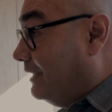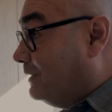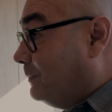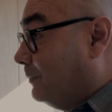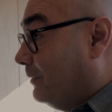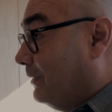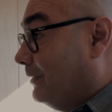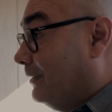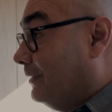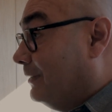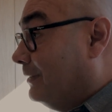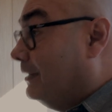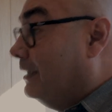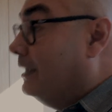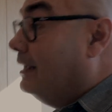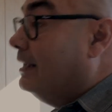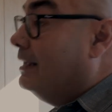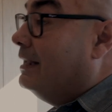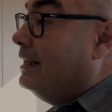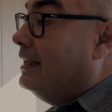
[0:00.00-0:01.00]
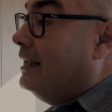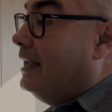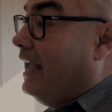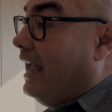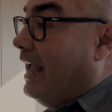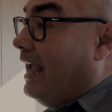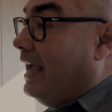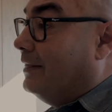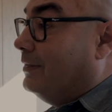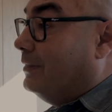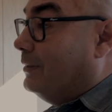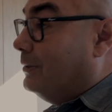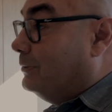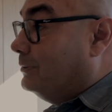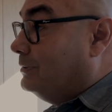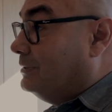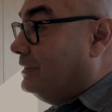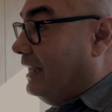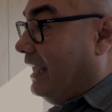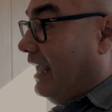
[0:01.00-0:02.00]
each burner and
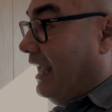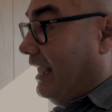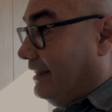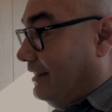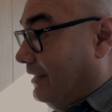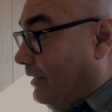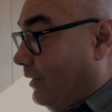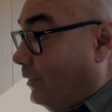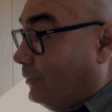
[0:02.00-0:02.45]
those the